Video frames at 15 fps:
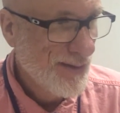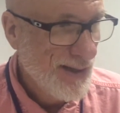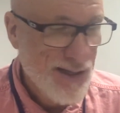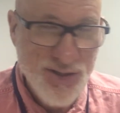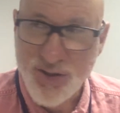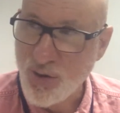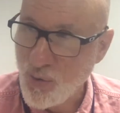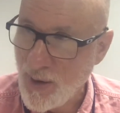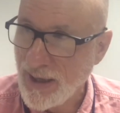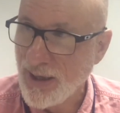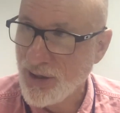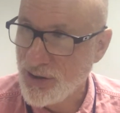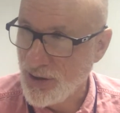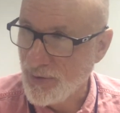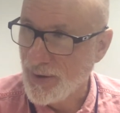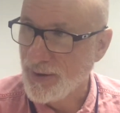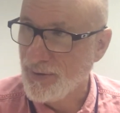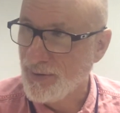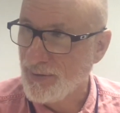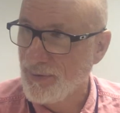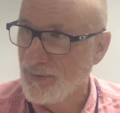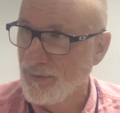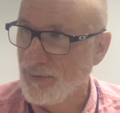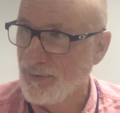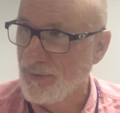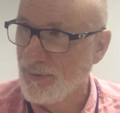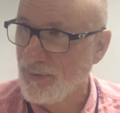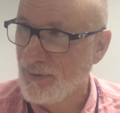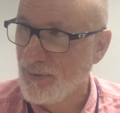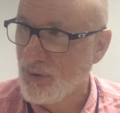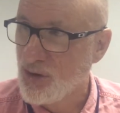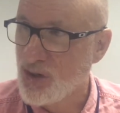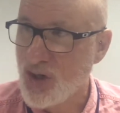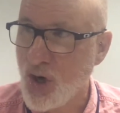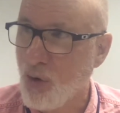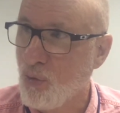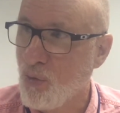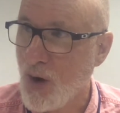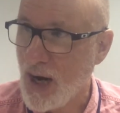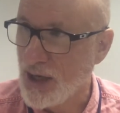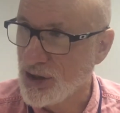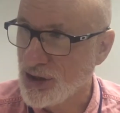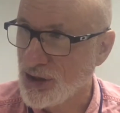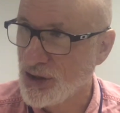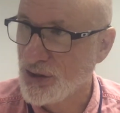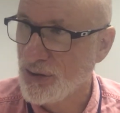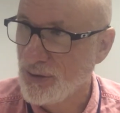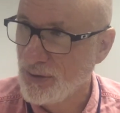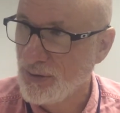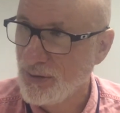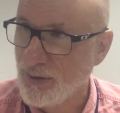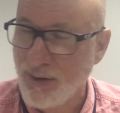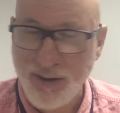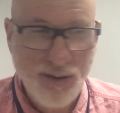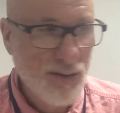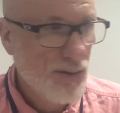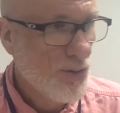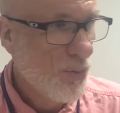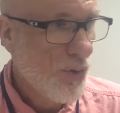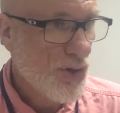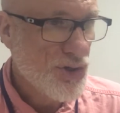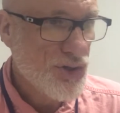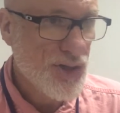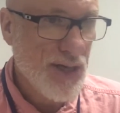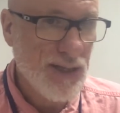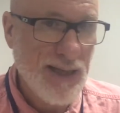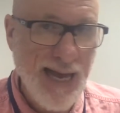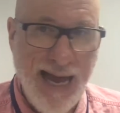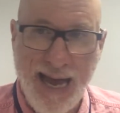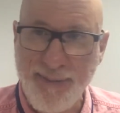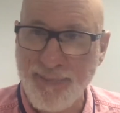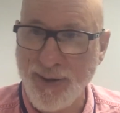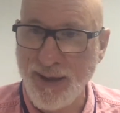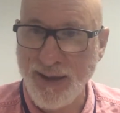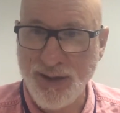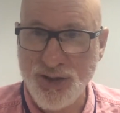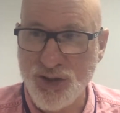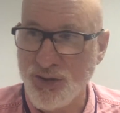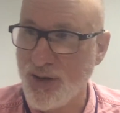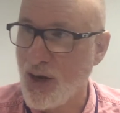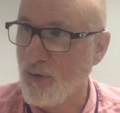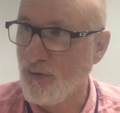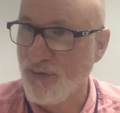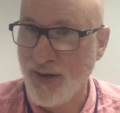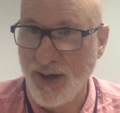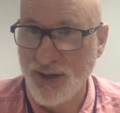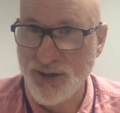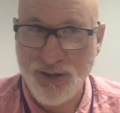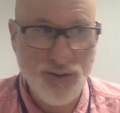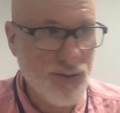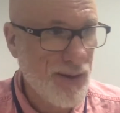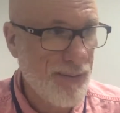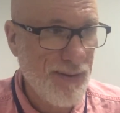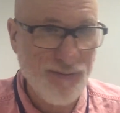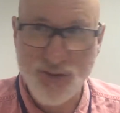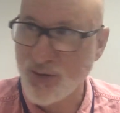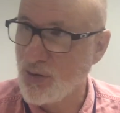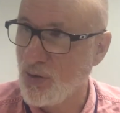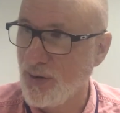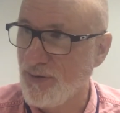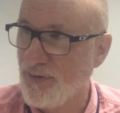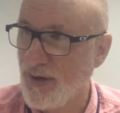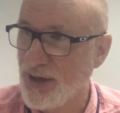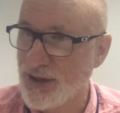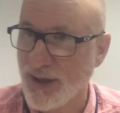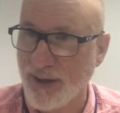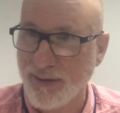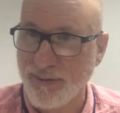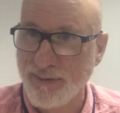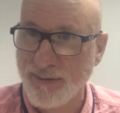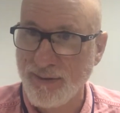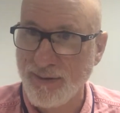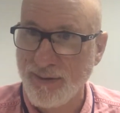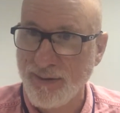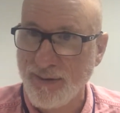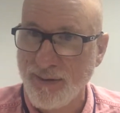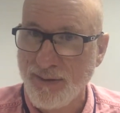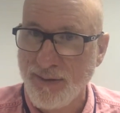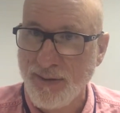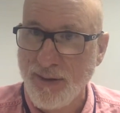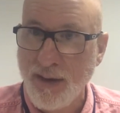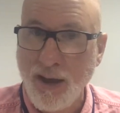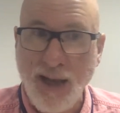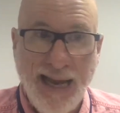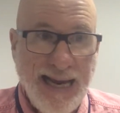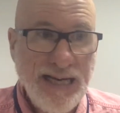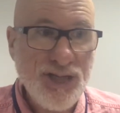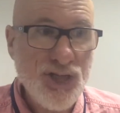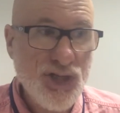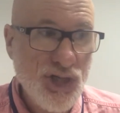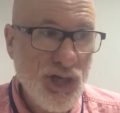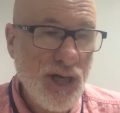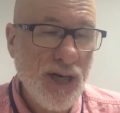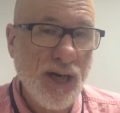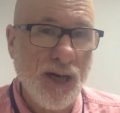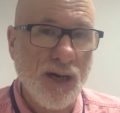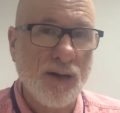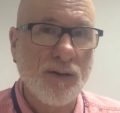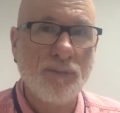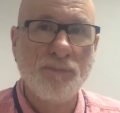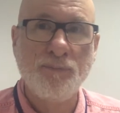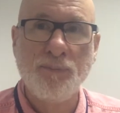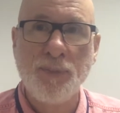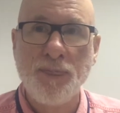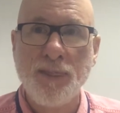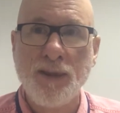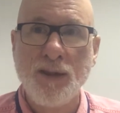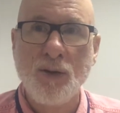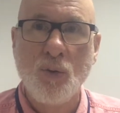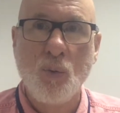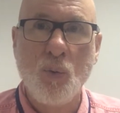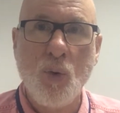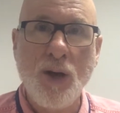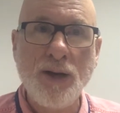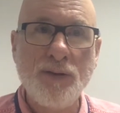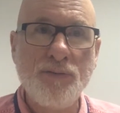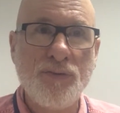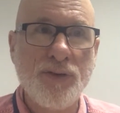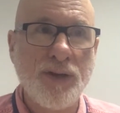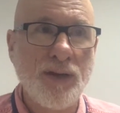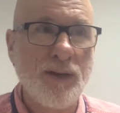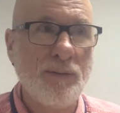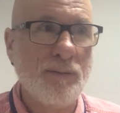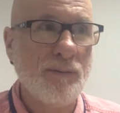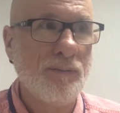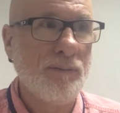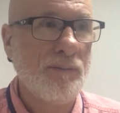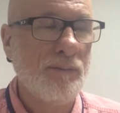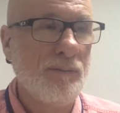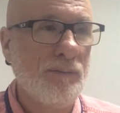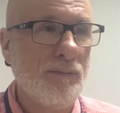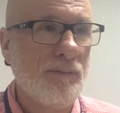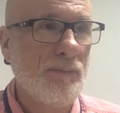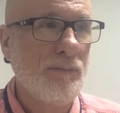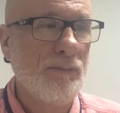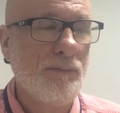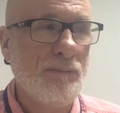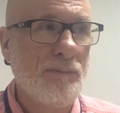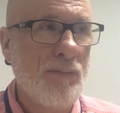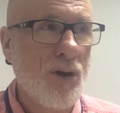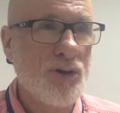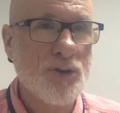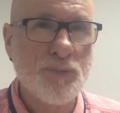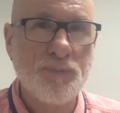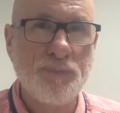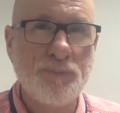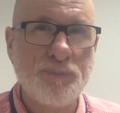is the way to do it. There's no rush. The worst thing to happen is you don't finish and you come after school and finish it. Last year, one of the most